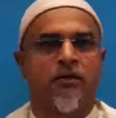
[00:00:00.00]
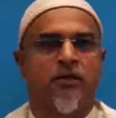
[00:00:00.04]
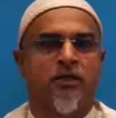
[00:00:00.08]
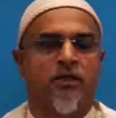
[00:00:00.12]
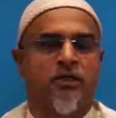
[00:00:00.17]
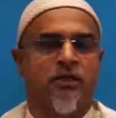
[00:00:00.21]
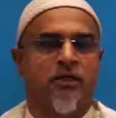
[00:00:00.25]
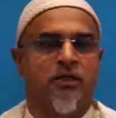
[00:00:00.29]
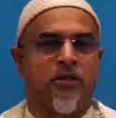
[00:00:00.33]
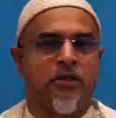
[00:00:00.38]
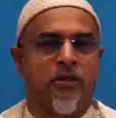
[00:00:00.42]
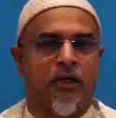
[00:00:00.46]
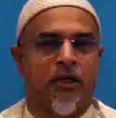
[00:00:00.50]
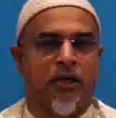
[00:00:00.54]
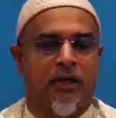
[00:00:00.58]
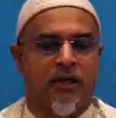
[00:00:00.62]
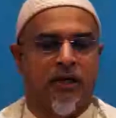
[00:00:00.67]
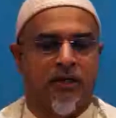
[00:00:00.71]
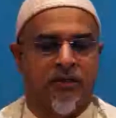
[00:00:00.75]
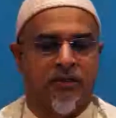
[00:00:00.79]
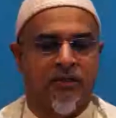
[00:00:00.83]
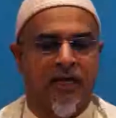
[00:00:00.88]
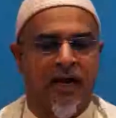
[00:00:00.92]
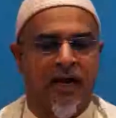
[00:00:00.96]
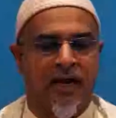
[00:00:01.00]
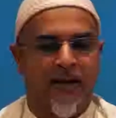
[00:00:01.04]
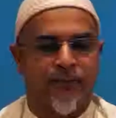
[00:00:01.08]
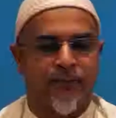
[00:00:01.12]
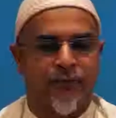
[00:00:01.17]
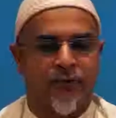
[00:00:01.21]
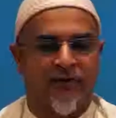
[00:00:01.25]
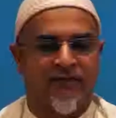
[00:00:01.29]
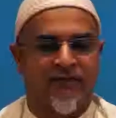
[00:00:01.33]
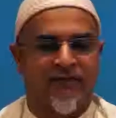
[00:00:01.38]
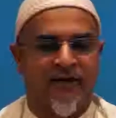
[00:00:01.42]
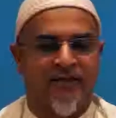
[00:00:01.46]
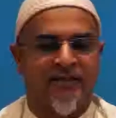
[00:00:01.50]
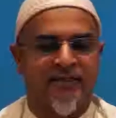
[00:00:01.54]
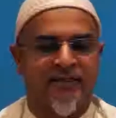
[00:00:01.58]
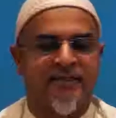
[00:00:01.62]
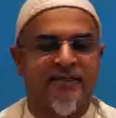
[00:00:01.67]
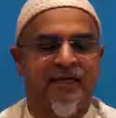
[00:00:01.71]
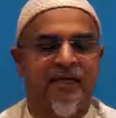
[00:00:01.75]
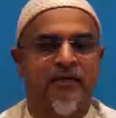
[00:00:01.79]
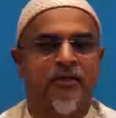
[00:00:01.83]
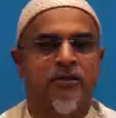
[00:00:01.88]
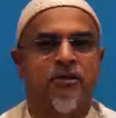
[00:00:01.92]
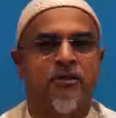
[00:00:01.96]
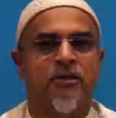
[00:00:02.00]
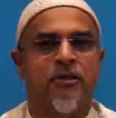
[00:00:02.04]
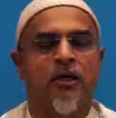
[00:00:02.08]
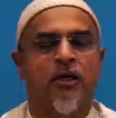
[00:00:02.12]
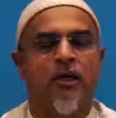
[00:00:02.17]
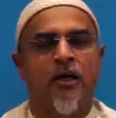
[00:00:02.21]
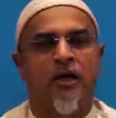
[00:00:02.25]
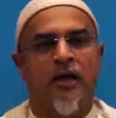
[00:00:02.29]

the time to in fact send